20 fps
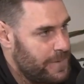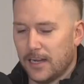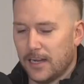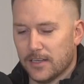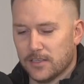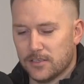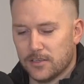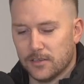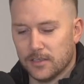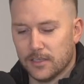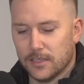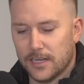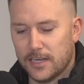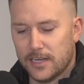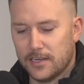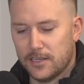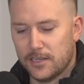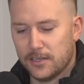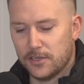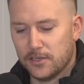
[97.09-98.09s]
outside the
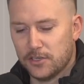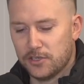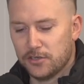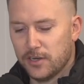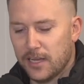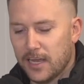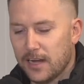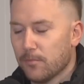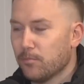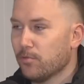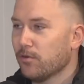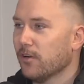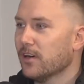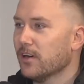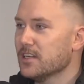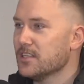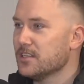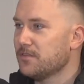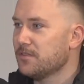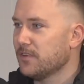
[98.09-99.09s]
lead. You should get a
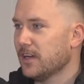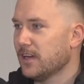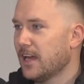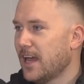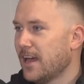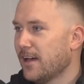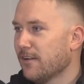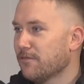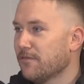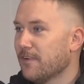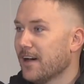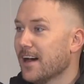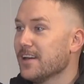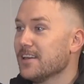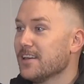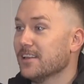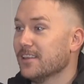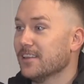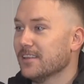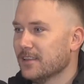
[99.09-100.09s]
prize for how
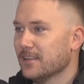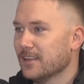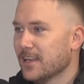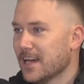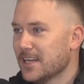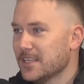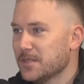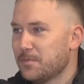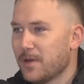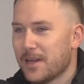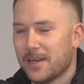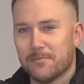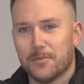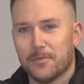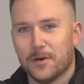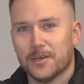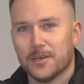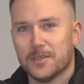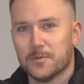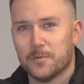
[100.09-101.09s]
far your late's beaten
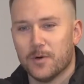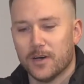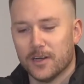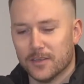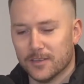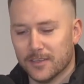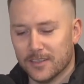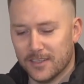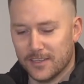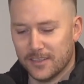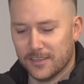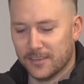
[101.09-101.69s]
by as well.